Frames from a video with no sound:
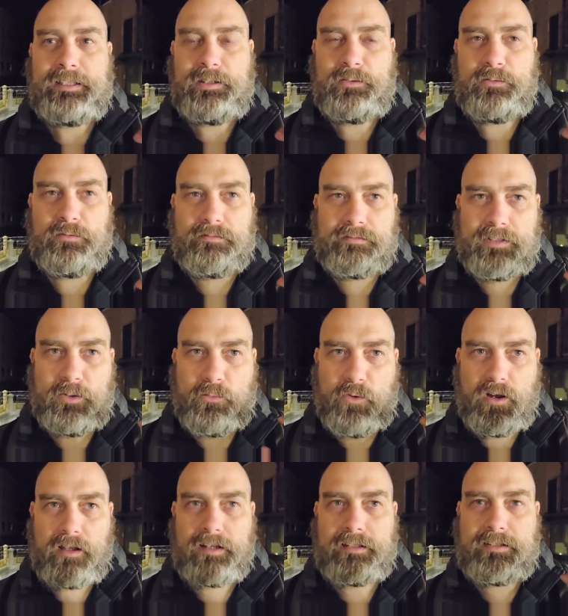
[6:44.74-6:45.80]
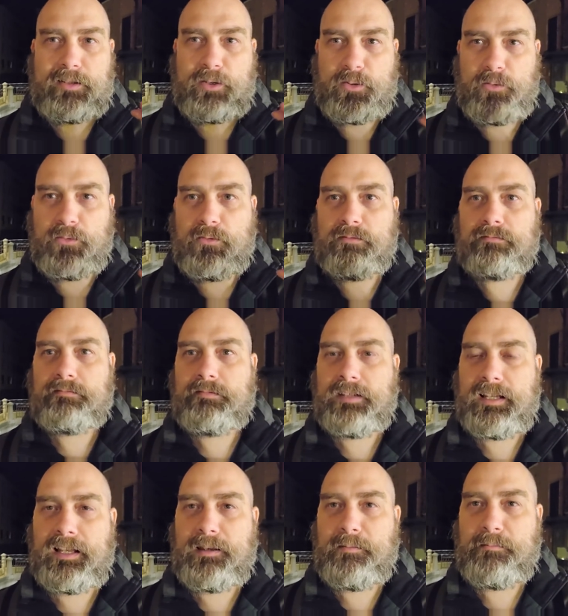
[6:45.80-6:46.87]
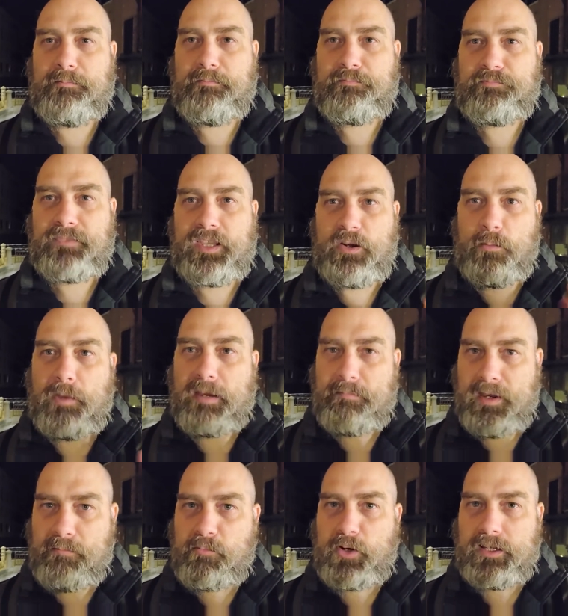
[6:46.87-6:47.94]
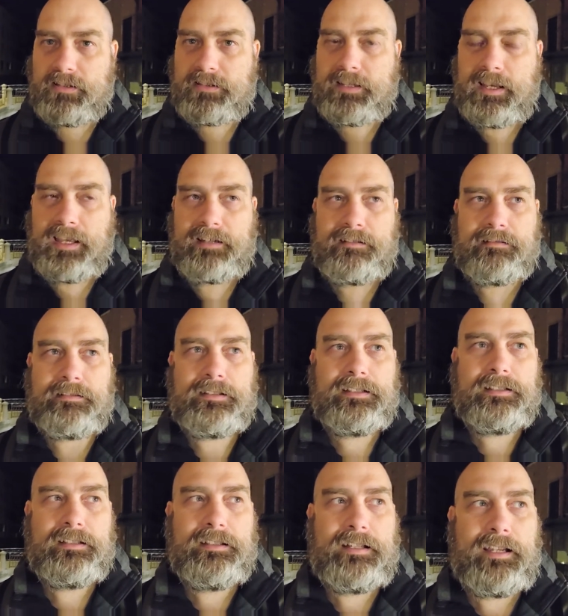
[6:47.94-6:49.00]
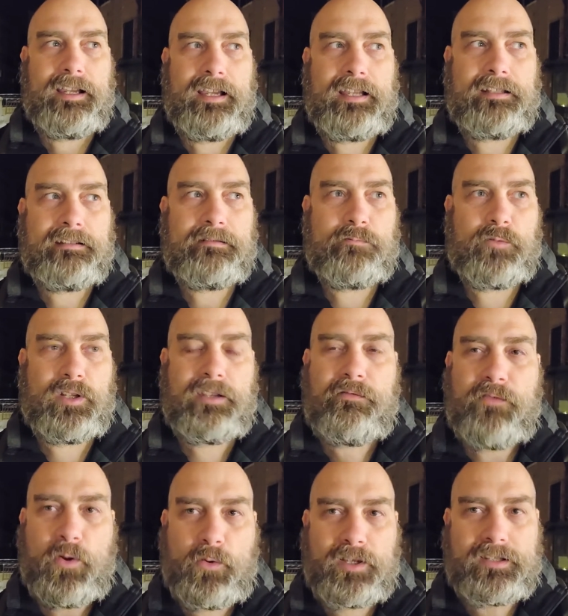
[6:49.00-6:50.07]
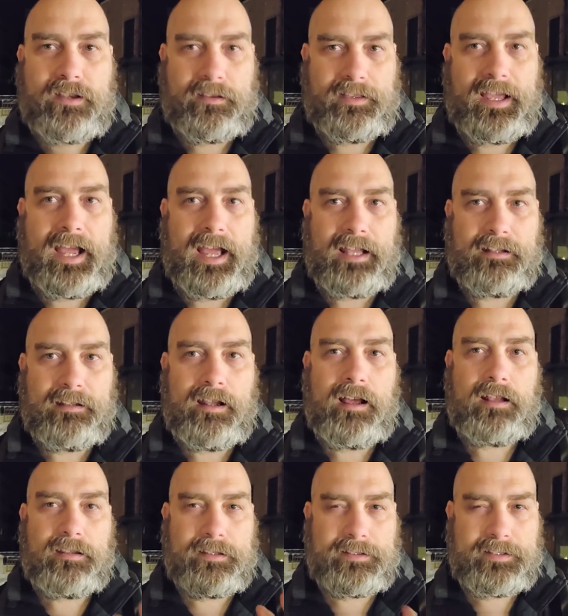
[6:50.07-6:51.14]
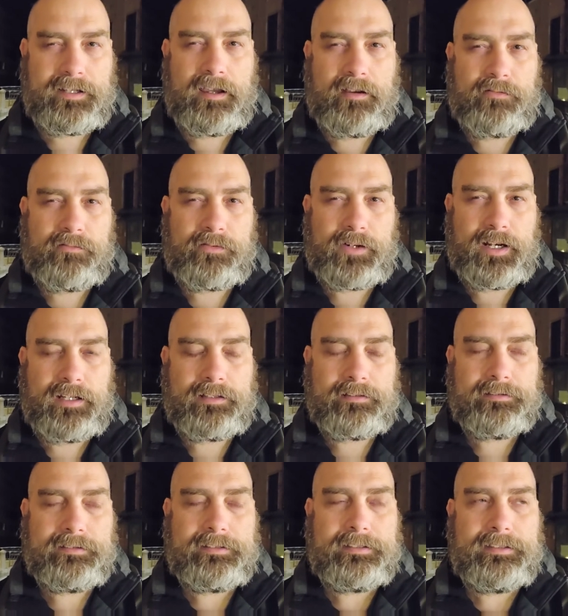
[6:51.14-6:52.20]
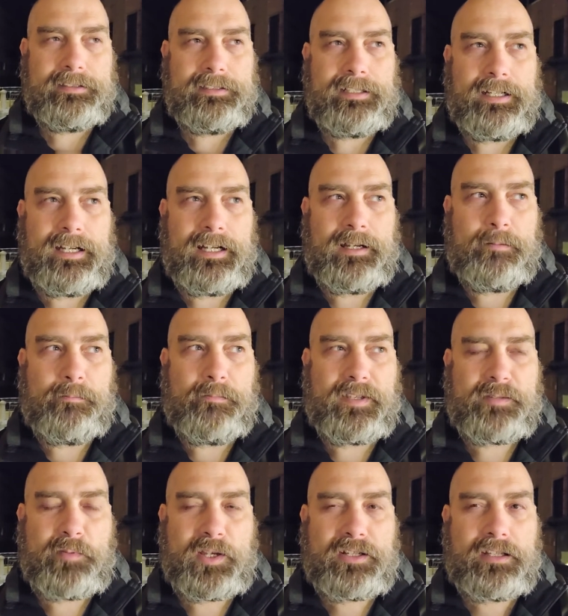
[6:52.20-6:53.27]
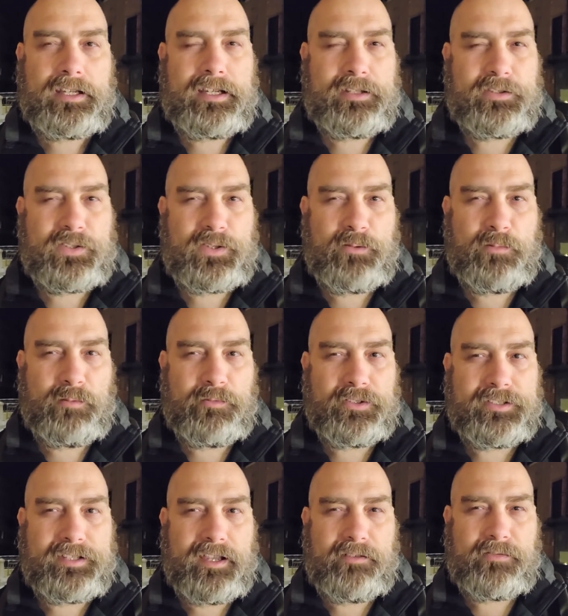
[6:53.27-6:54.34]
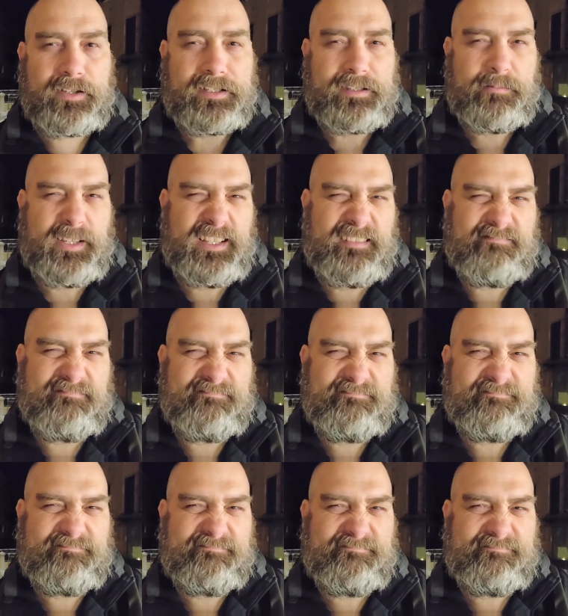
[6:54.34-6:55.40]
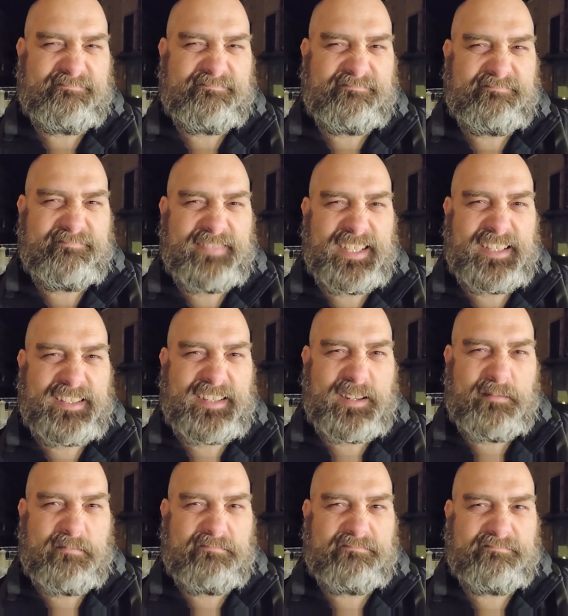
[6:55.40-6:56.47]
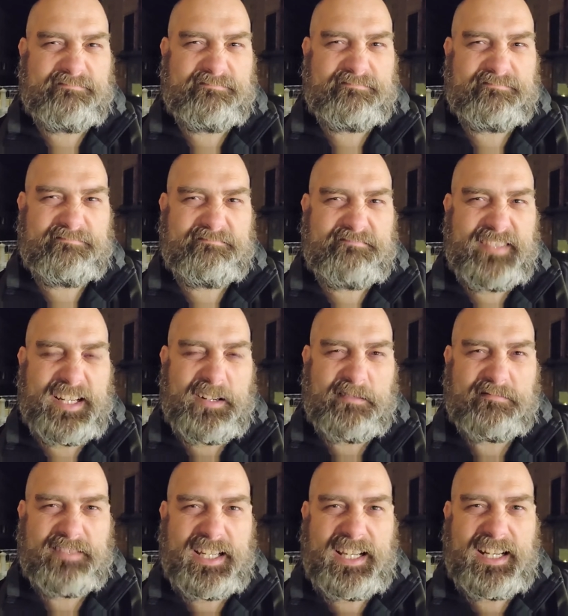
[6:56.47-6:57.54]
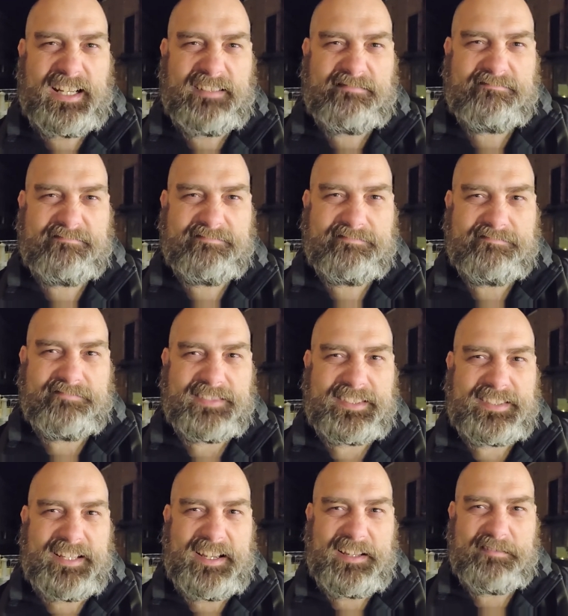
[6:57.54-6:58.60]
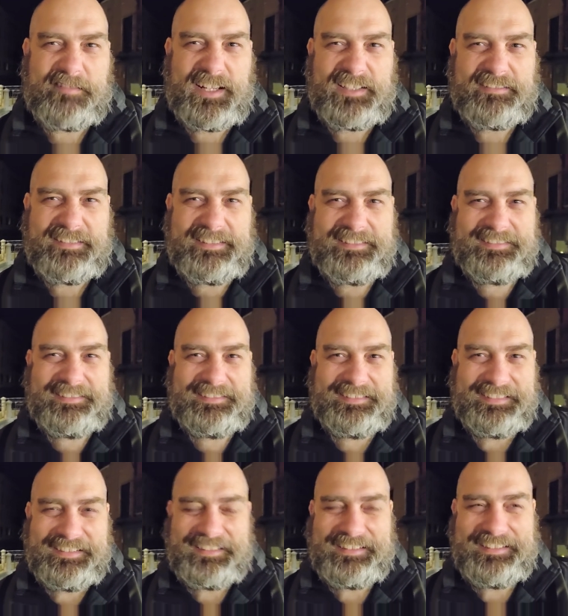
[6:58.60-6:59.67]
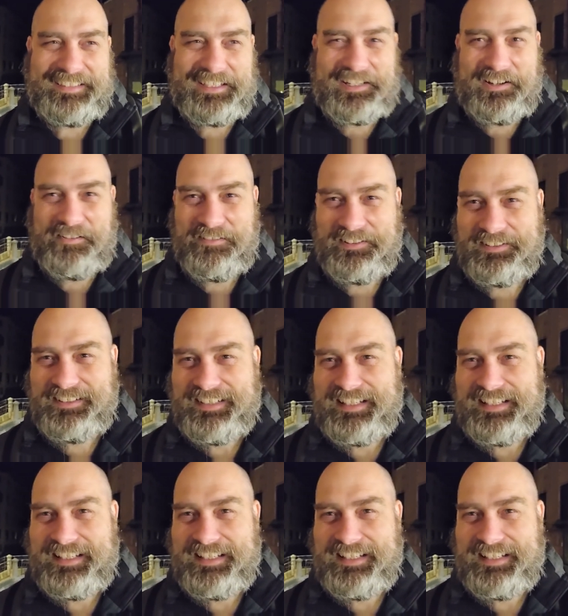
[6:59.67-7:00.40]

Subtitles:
You wanted to, you know, make memories and really focus on that, not the stuff, right? Especially consumable stuff, because I mean, you're just gonna, you know, eat it and it's done, right? You know?